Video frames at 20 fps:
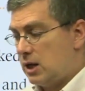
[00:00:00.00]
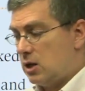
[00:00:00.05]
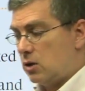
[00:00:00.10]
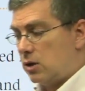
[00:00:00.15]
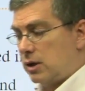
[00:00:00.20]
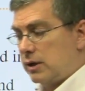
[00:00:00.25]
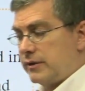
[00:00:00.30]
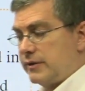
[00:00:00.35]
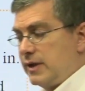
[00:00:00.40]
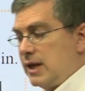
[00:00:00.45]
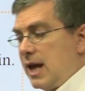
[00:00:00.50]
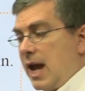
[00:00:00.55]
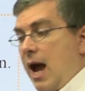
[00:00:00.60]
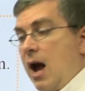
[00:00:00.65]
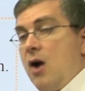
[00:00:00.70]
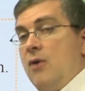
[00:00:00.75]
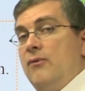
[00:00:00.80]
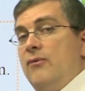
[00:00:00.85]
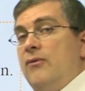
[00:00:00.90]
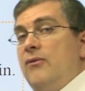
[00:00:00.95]
you can see
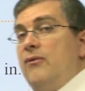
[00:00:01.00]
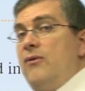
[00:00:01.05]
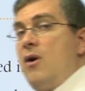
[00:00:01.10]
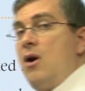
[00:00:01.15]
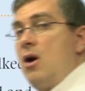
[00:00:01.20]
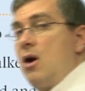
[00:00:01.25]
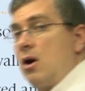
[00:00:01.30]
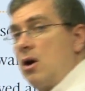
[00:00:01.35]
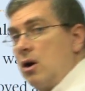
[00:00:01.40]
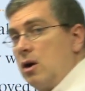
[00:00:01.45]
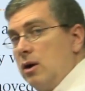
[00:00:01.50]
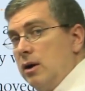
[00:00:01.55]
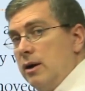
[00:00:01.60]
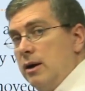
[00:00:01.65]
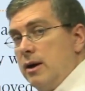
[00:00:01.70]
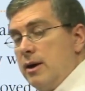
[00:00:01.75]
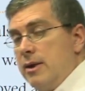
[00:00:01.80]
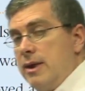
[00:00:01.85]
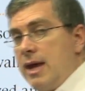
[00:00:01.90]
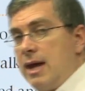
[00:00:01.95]
how far
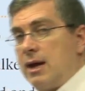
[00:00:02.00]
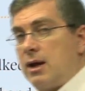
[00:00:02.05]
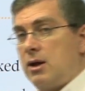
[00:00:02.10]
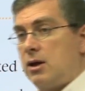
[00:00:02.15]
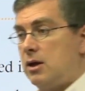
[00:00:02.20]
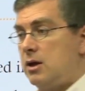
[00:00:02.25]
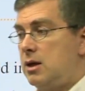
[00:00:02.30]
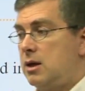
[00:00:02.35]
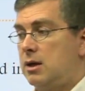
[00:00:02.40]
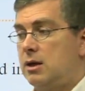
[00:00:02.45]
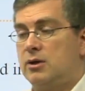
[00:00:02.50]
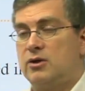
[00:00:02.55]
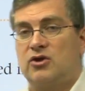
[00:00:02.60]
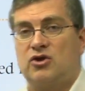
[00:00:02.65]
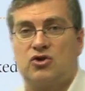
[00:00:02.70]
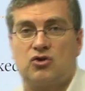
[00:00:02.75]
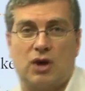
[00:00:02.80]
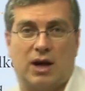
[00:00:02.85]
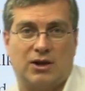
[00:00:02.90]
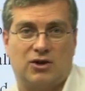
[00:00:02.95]
they could
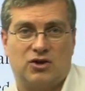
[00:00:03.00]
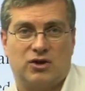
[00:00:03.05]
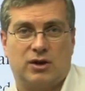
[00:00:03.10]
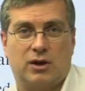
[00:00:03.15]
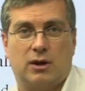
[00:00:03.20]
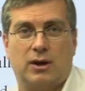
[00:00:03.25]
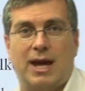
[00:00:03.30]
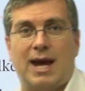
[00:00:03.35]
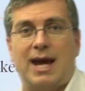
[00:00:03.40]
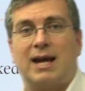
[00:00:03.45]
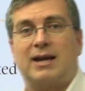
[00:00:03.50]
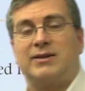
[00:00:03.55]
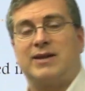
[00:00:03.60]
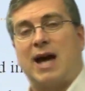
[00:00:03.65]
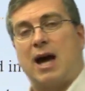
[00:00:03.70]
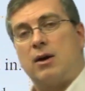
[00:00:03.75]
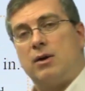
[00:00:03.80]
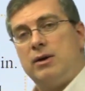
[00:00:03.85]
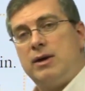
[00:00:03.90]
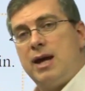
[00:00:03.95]
stretch their legs.
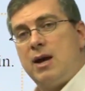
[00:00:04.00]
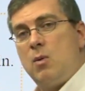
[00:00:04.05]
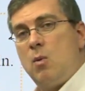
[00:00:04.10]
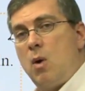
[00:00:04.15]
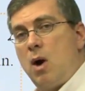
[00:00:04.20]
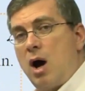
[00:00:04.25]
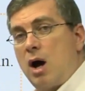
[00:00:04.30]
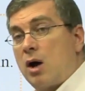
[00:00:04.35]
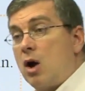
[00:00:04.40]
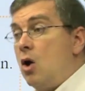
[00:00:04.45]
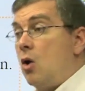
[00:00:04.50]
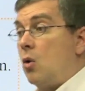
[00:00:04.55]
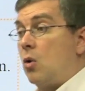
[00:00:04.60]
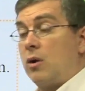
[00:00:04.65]
How did they walk?